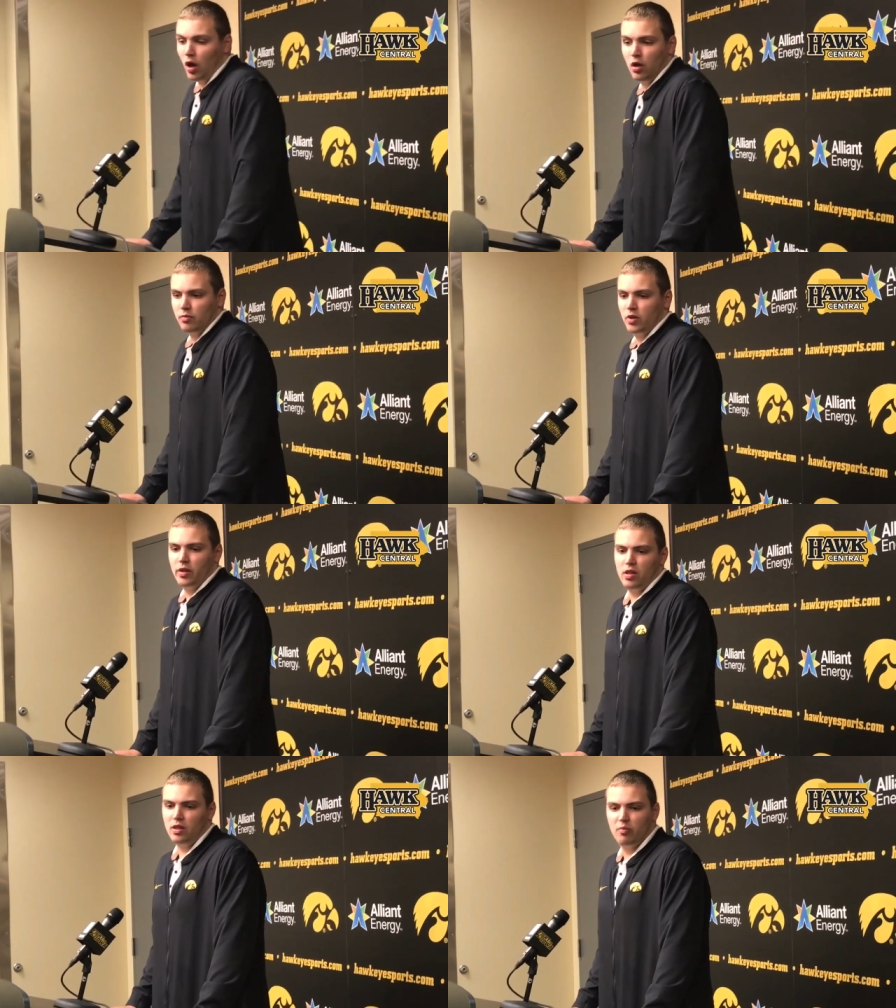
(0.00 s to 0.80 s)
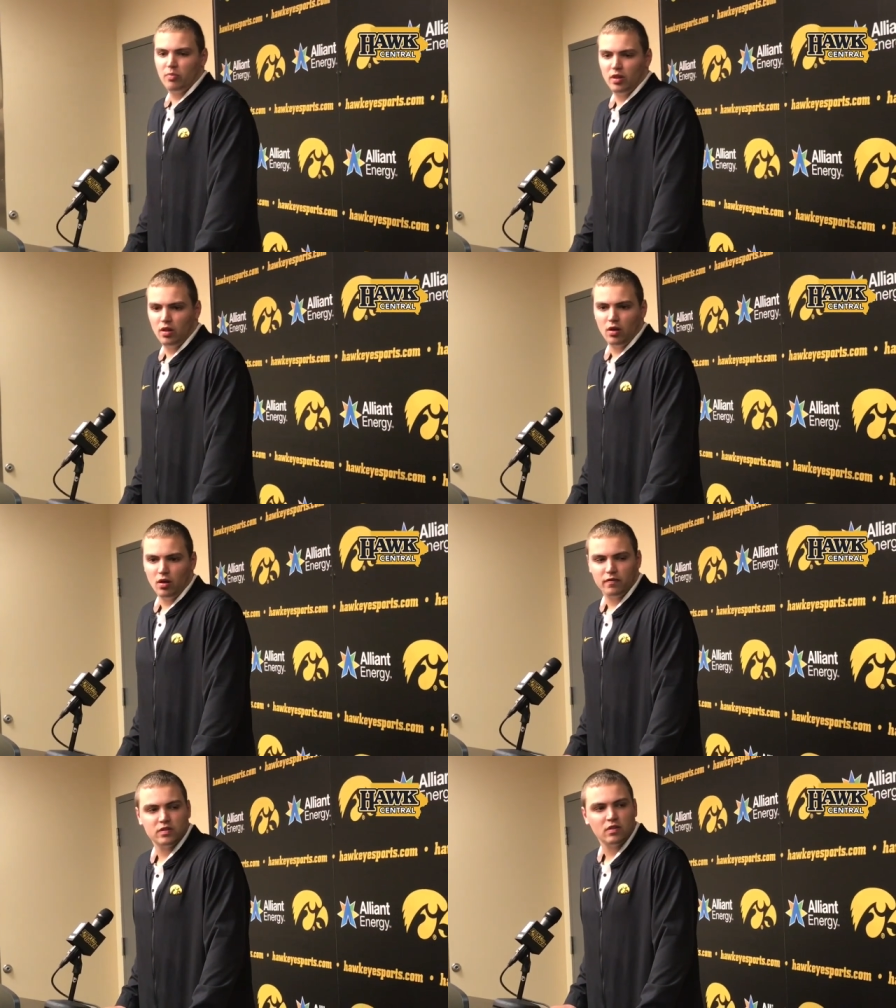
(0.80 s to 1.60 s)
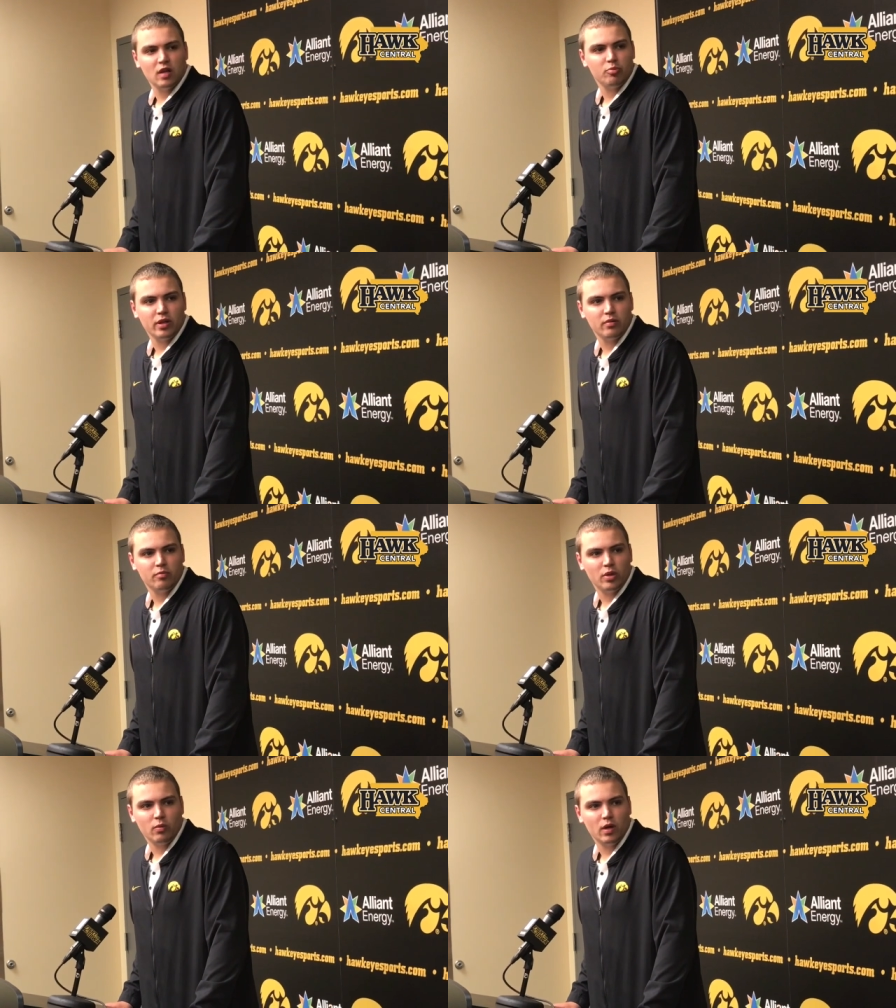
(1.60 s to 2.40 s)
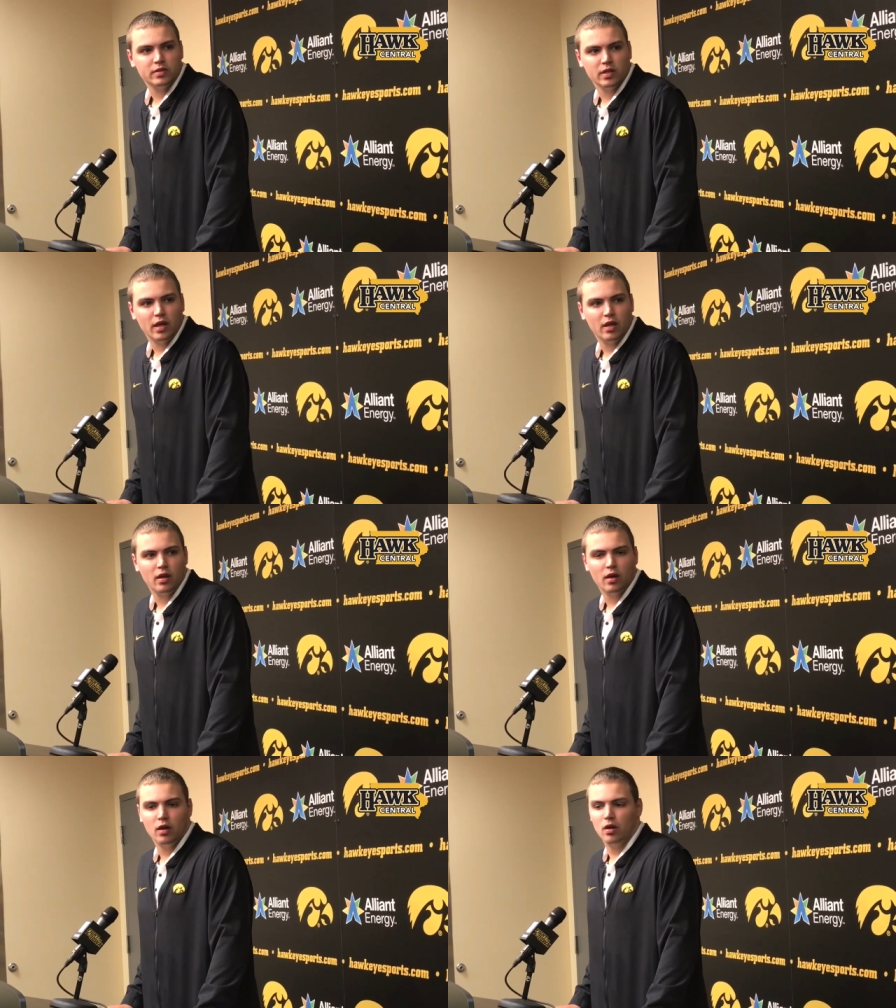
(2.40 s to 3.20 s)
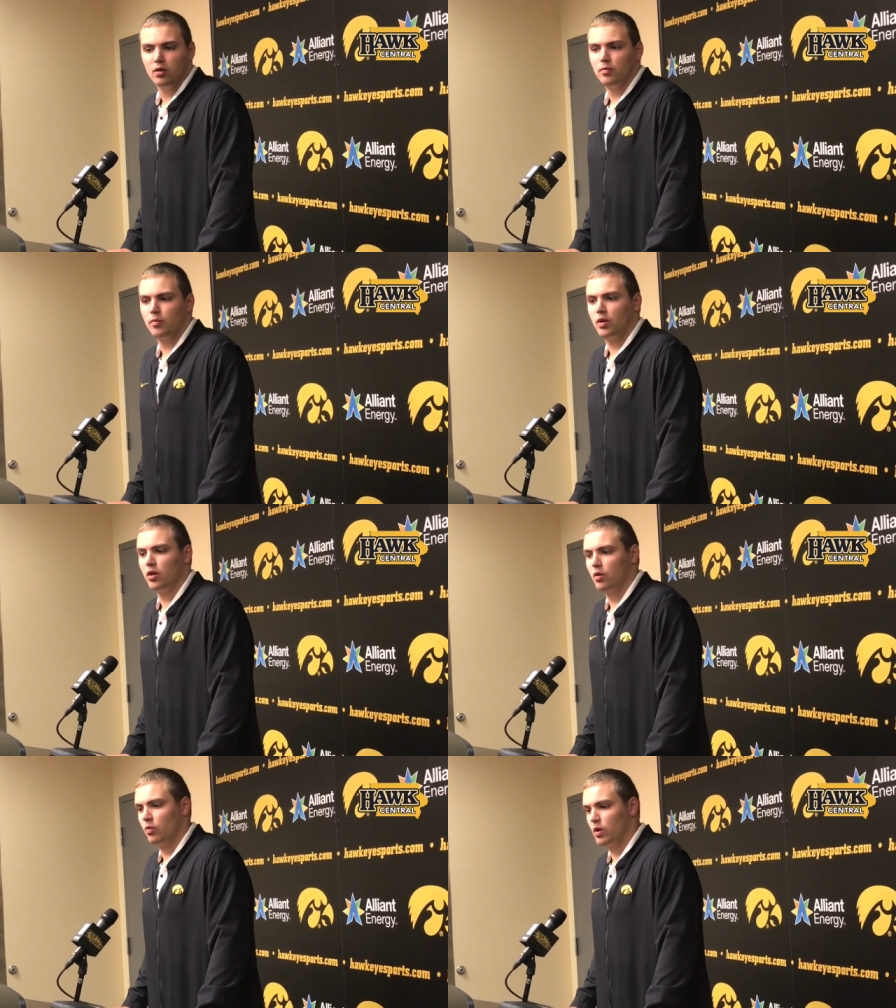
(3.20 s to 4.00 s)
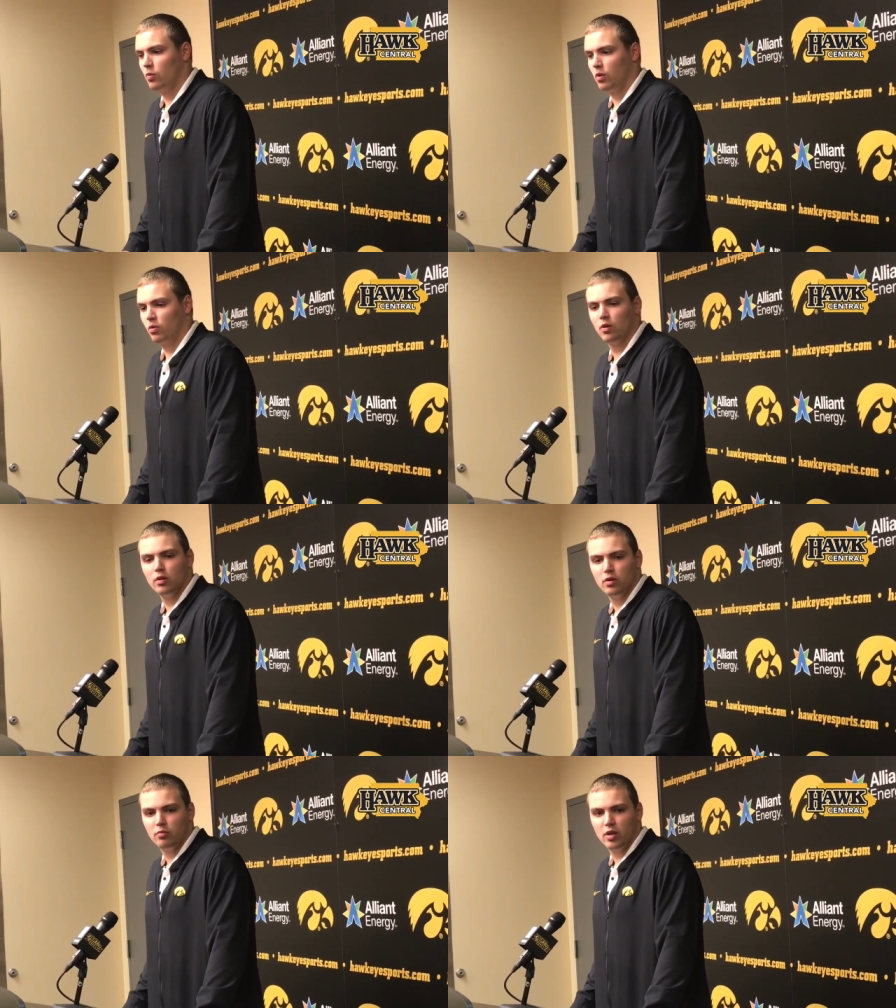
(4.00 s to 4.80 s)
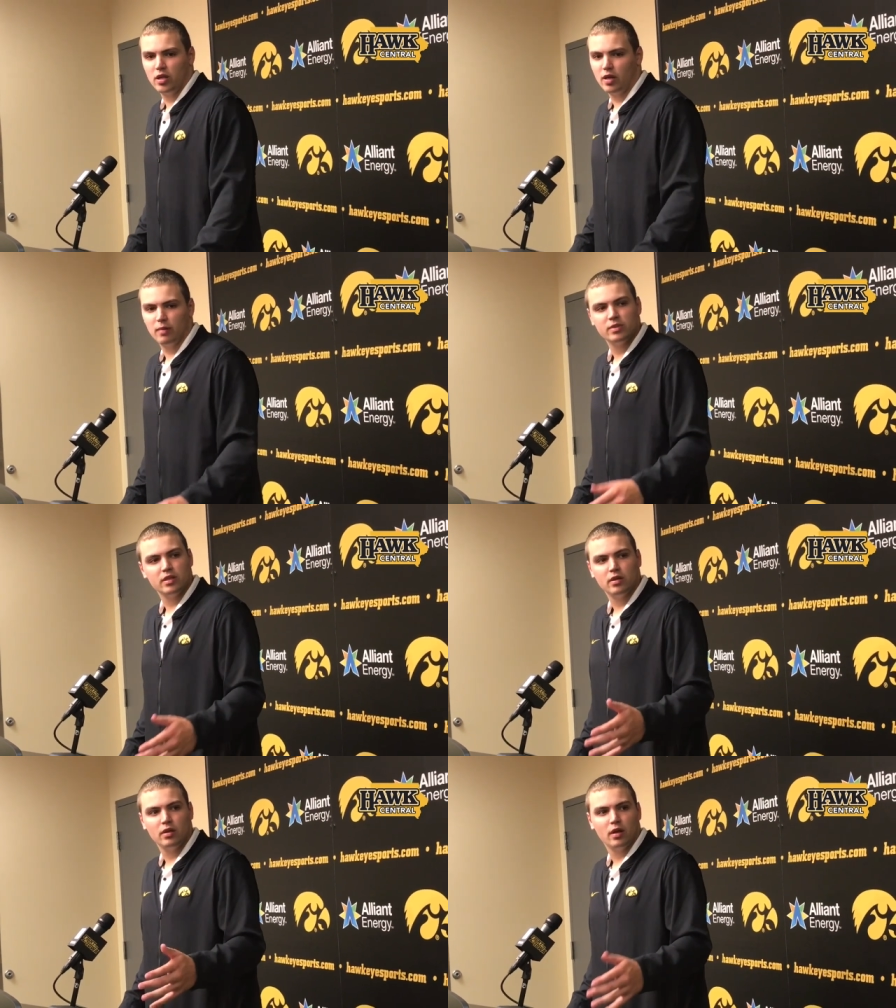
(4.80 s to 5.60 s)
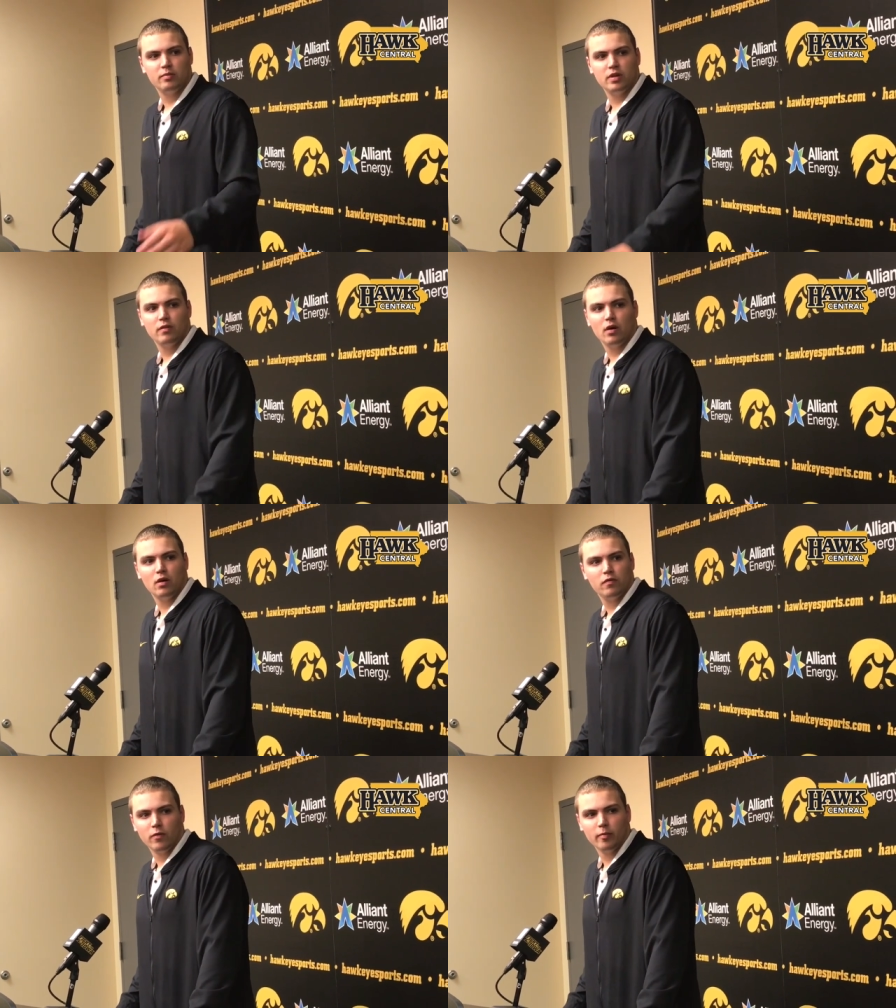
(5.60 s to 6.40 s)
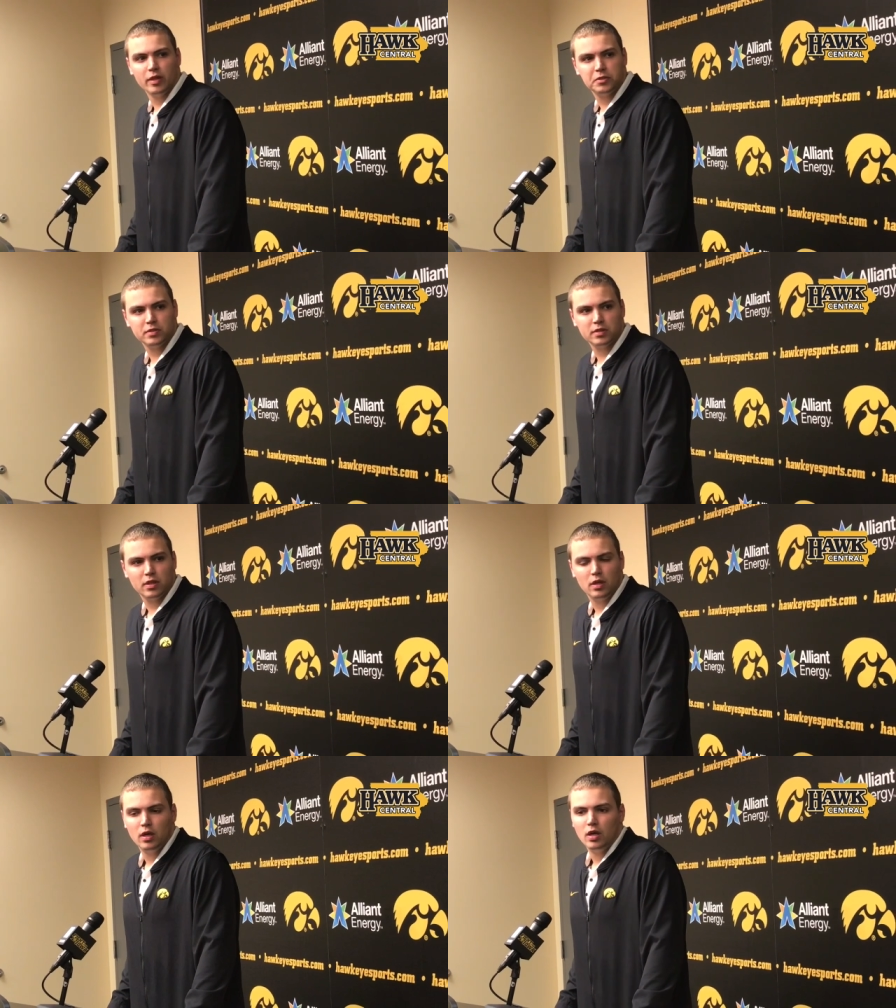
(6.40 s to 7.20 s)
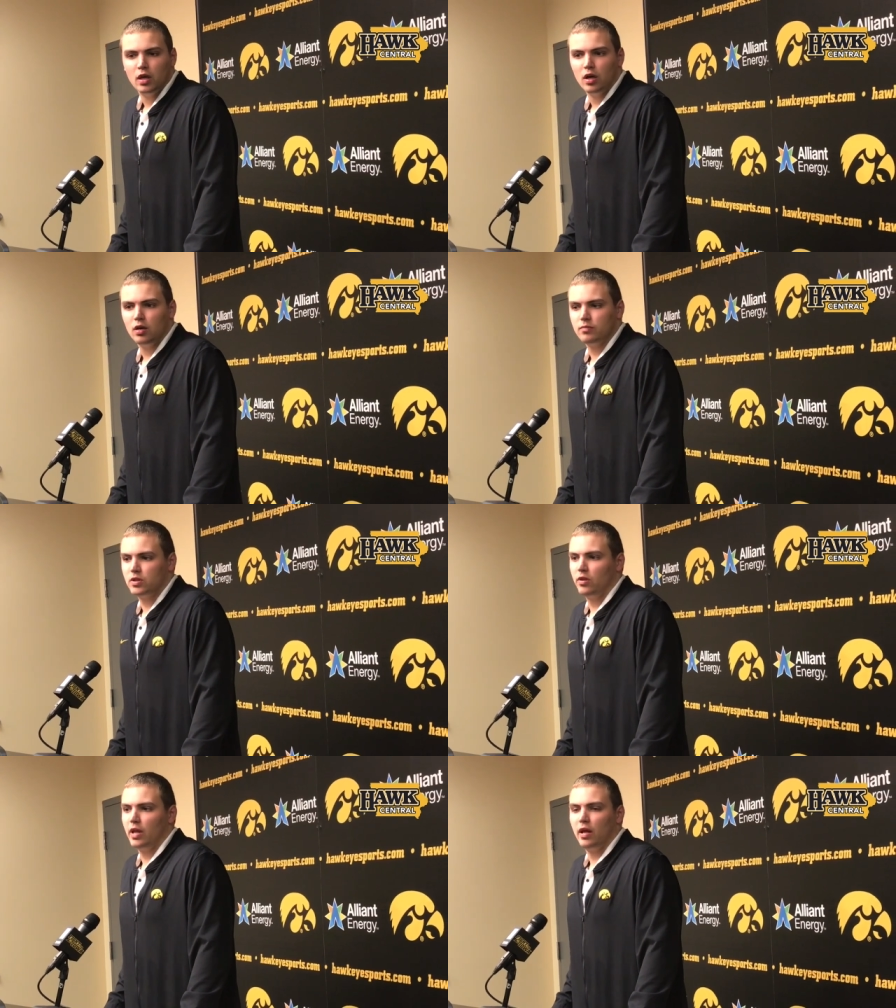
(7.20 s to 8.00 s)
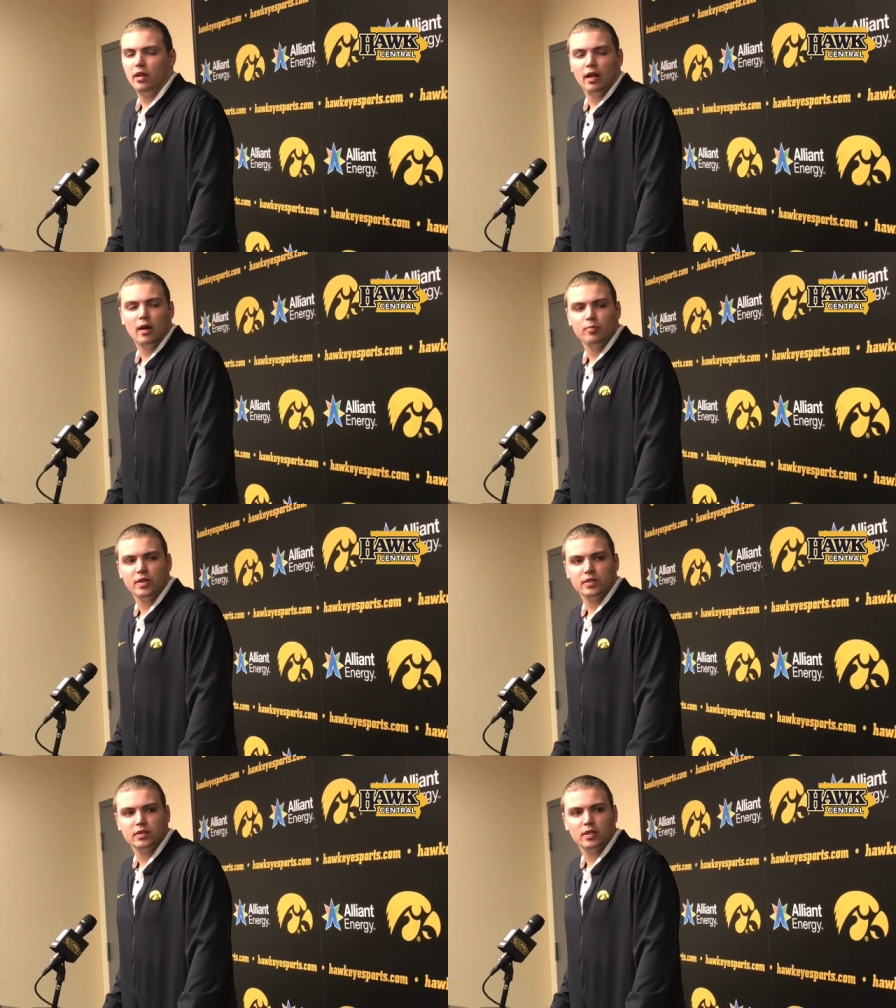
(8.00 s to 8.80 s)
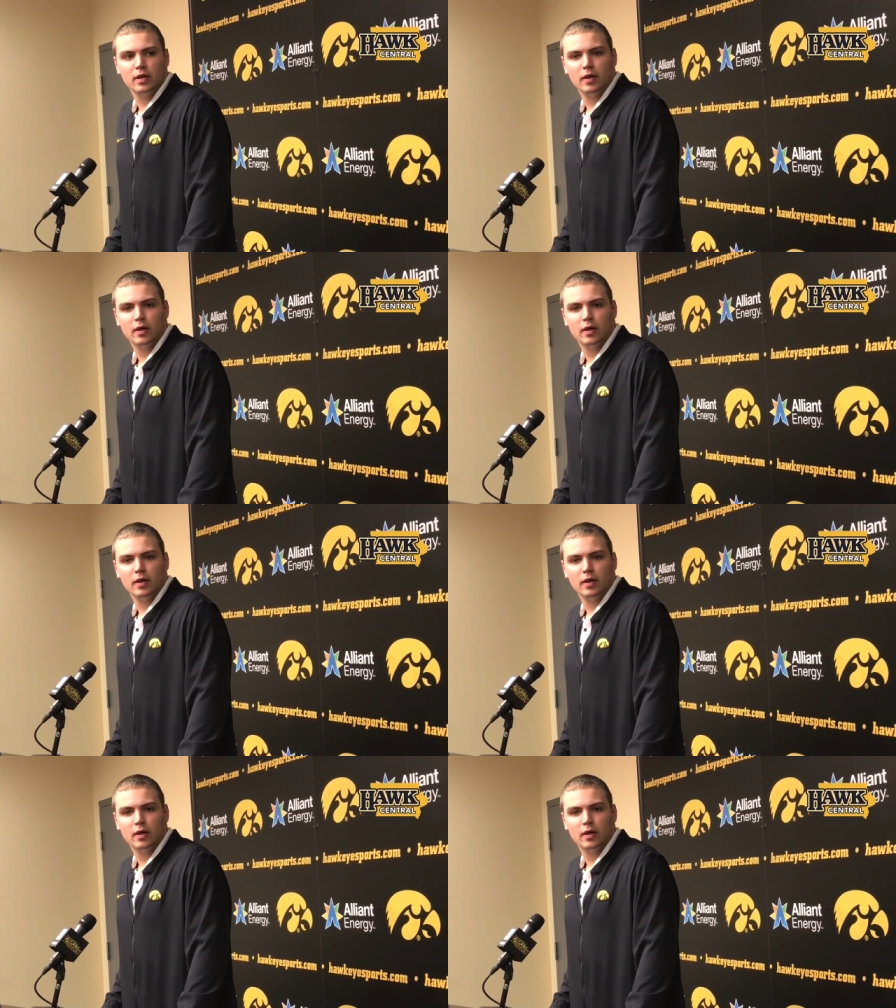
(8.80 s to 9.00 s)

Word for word: Um, you know, I think they, the offensive line played played well today. Um, you know, we, we weren't in many empty empty uh, formations. Um, so, you know, that, that helped us.